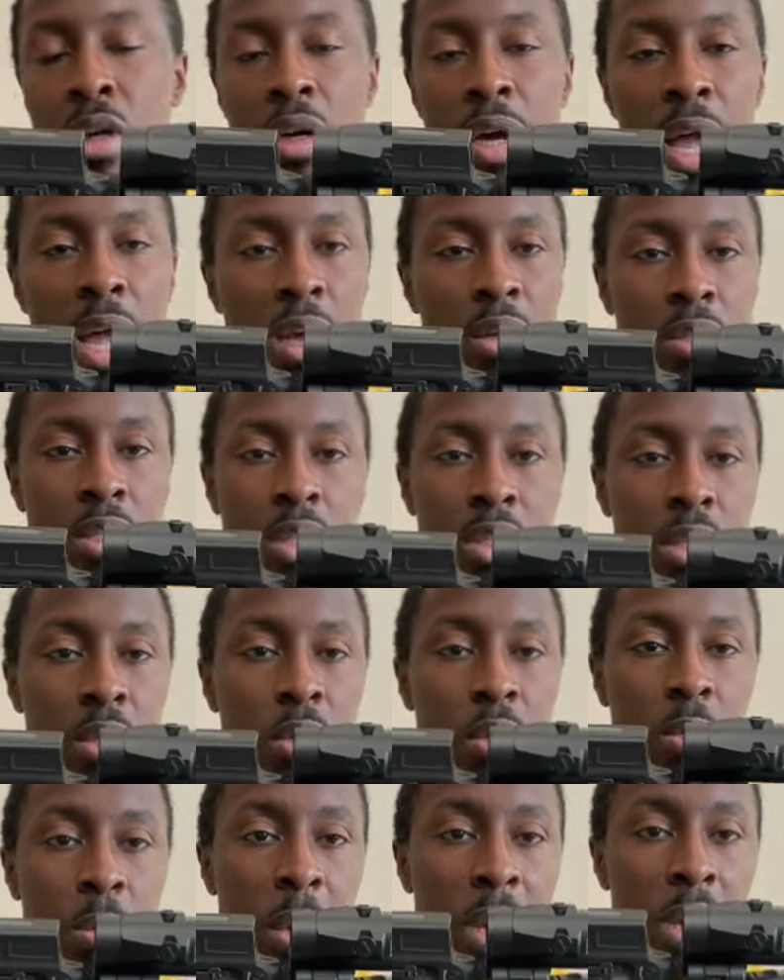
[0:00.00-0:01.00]
ounces equal
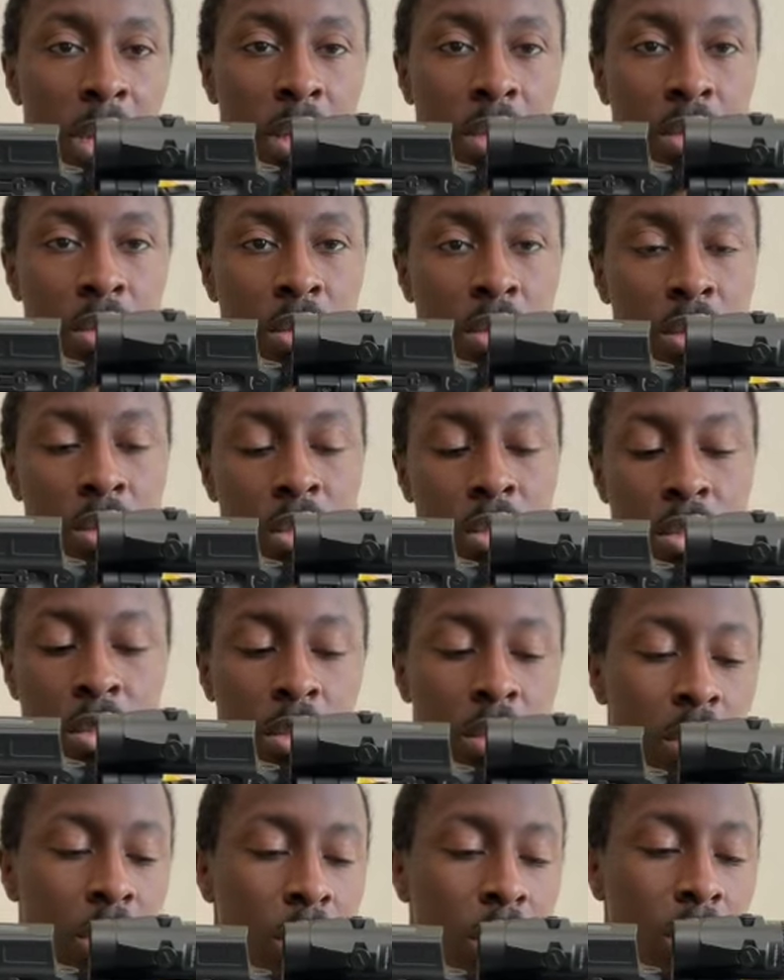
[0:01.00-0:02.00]
pounds.
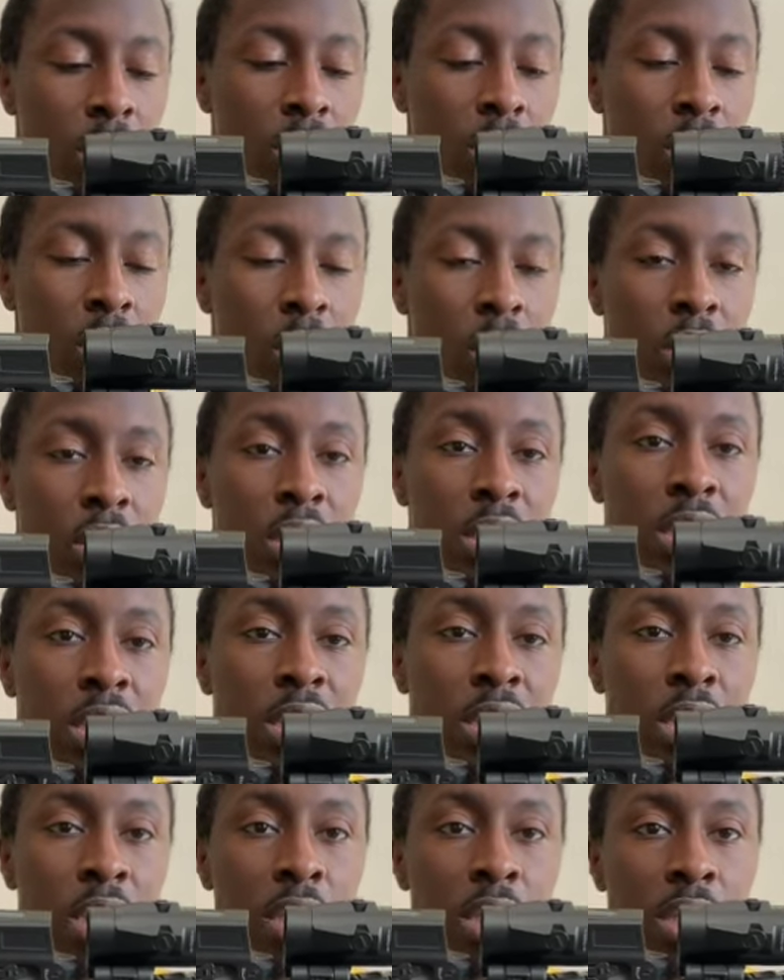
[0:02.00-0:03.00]
So, you know, as
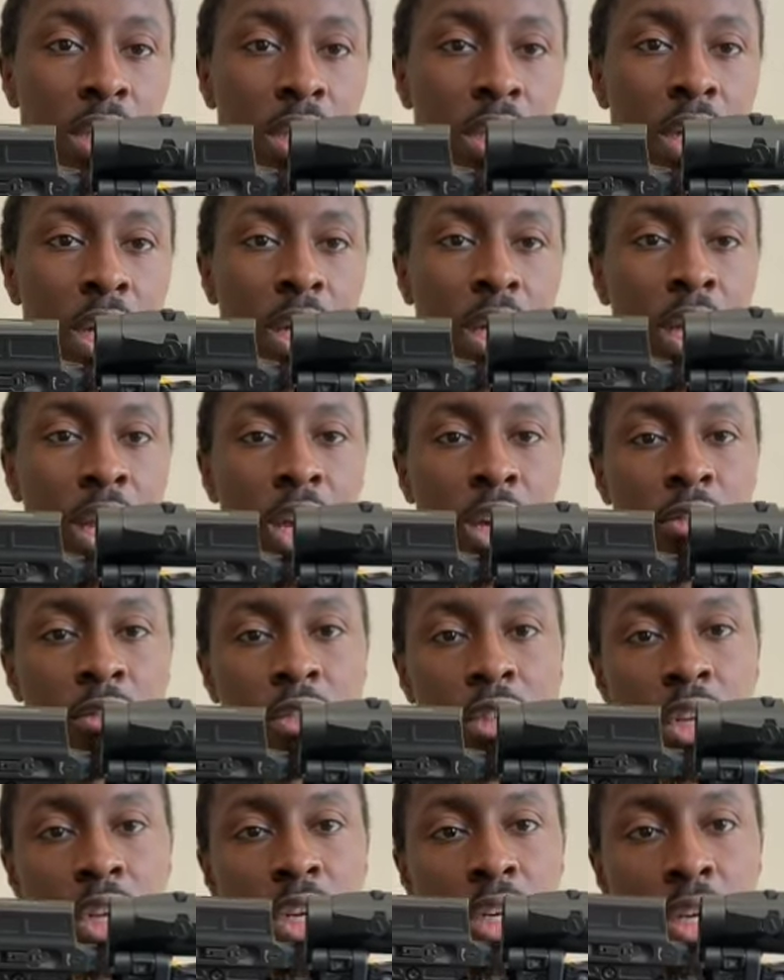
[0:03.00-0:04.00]
least as I can have on
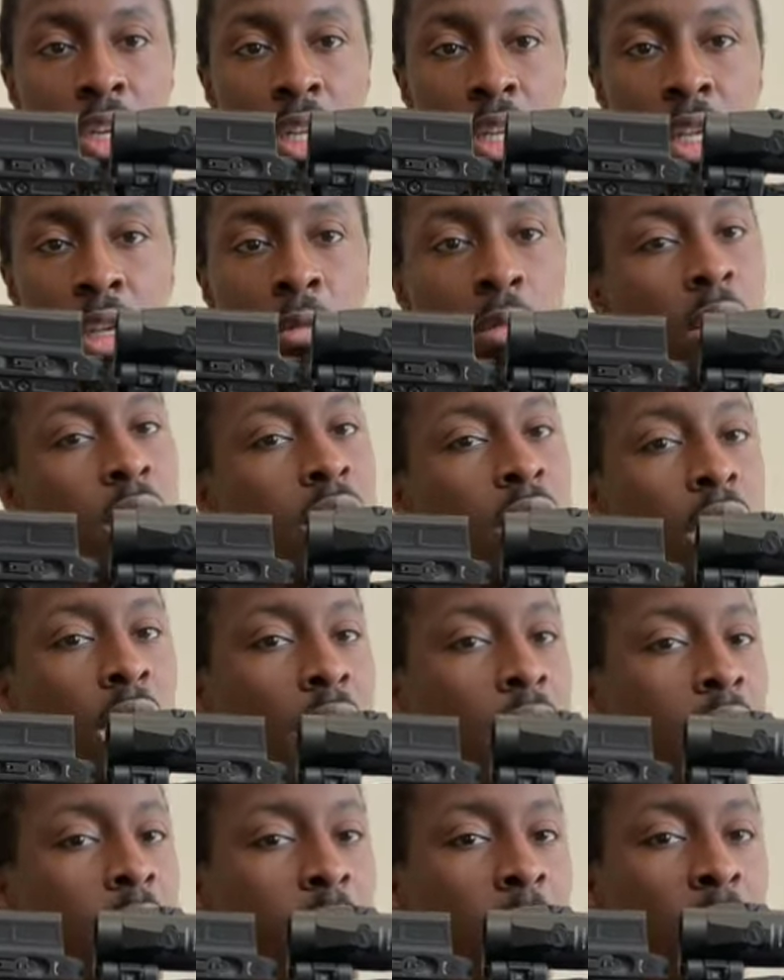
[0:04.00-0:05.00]
the gun to keep it as light
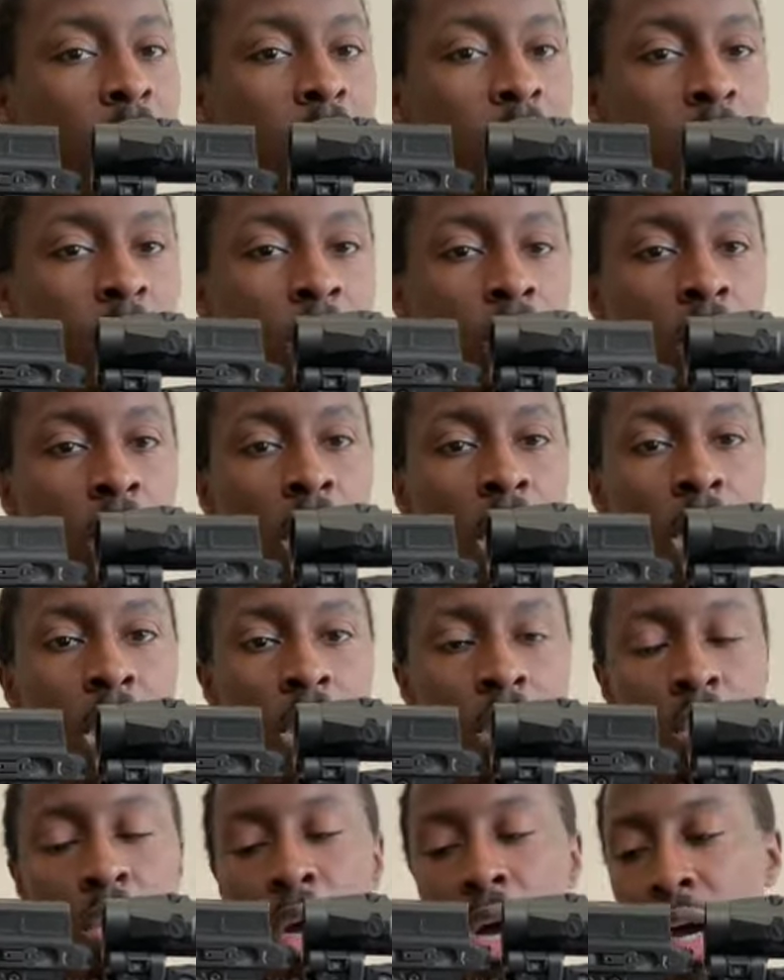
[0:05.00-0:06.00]
as possible.
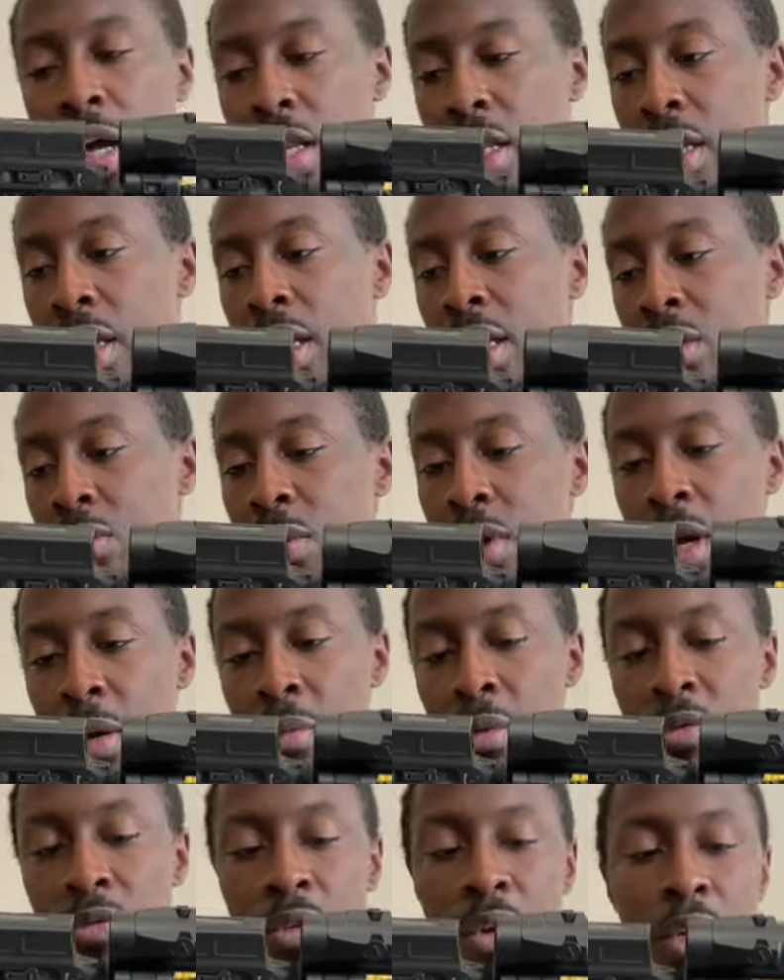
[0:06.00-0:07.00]
You know, that's what I
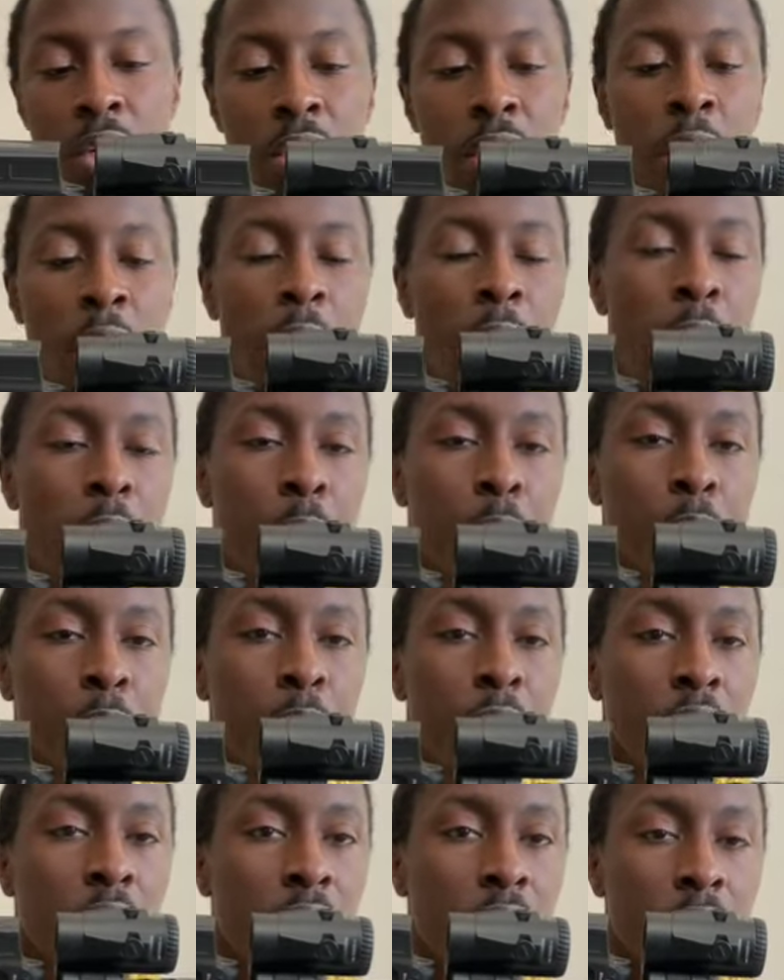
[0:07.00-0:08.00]
prefer.
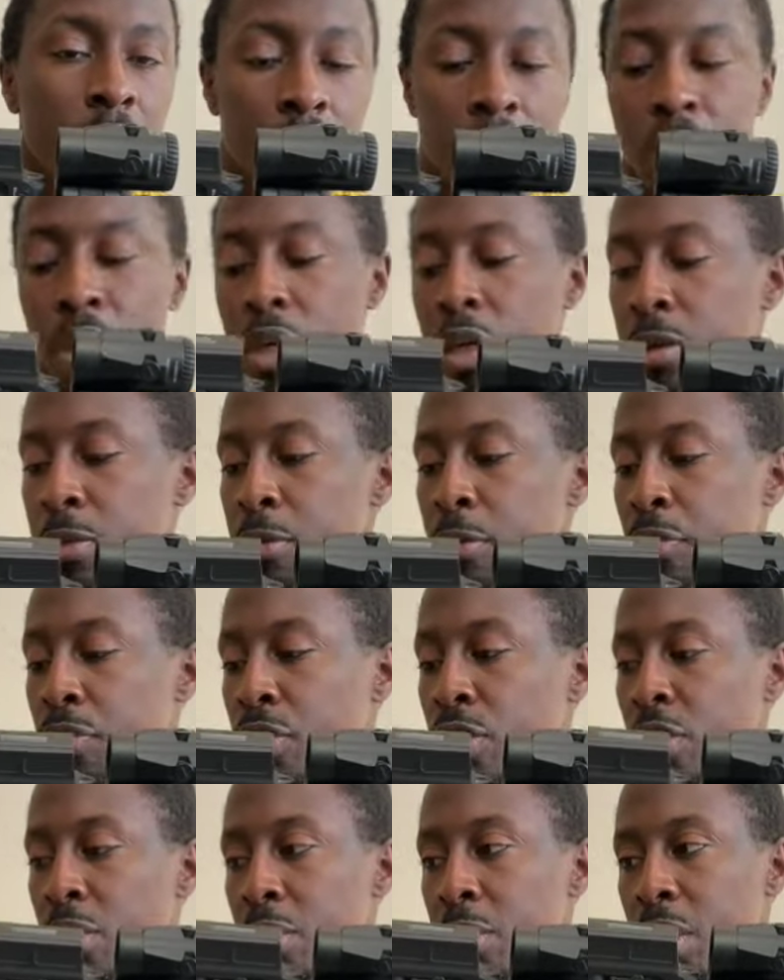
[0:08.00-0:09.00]
But
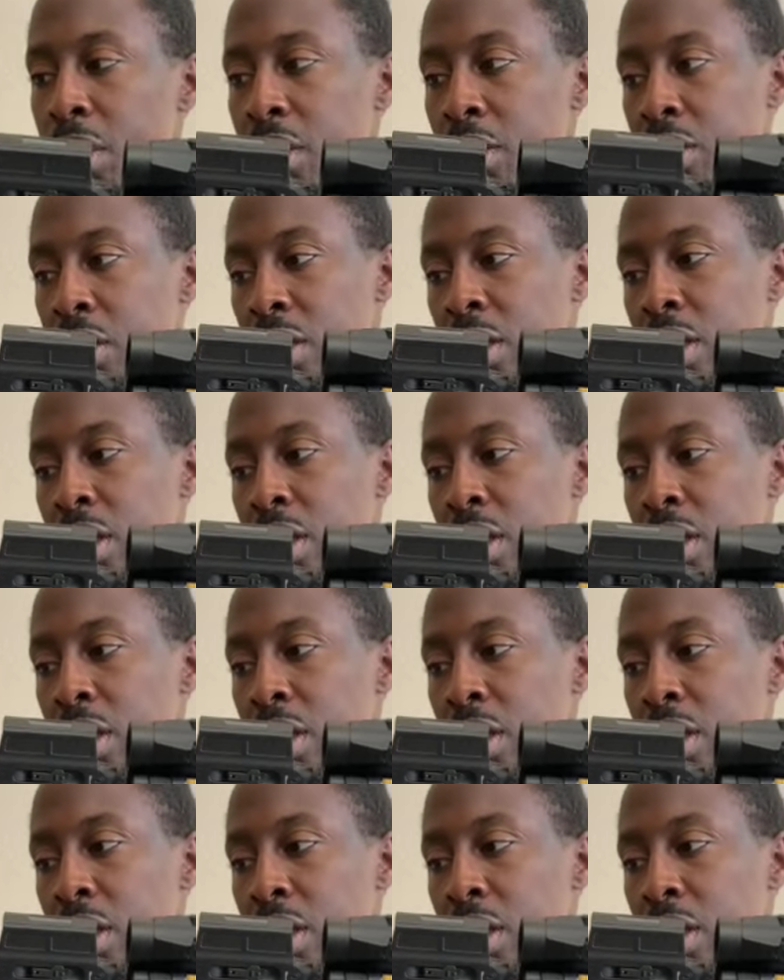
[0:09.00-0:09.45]
because